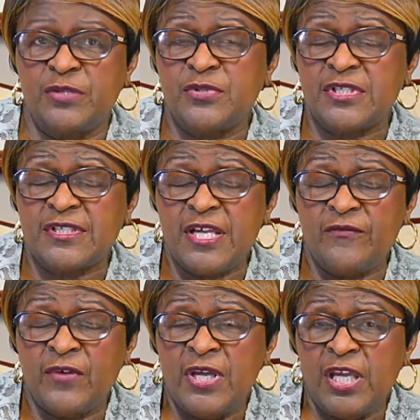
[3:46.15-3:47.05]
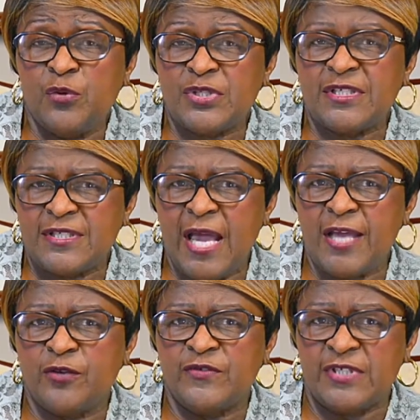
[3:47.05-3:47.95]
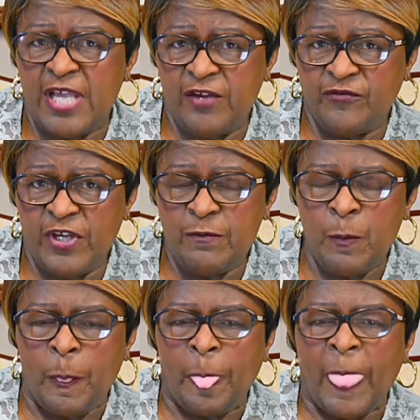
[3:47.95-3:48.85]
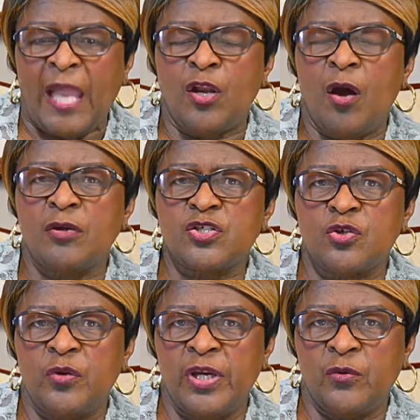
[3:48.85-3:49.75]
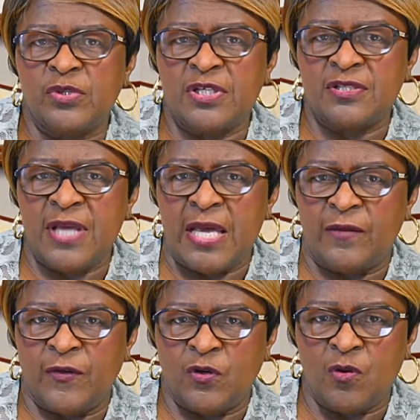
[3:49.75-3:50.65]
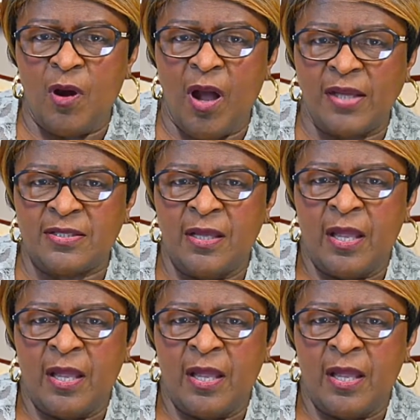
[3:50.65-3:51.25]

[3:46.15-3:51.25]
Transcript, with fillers: It was a sign of safety, and also it was a sign of the cross.